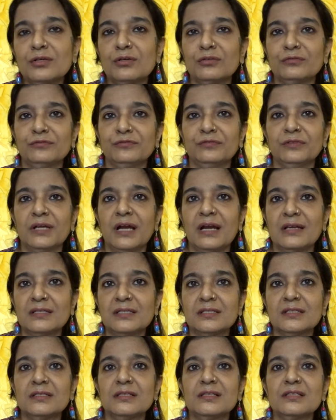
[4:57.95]
of
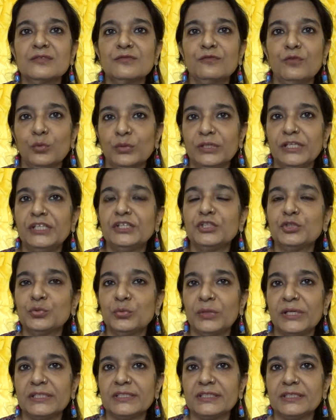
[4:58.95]
Articles 14
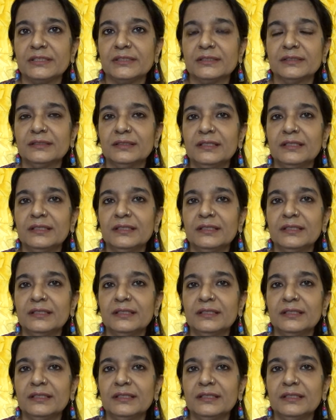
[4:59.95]
to 18.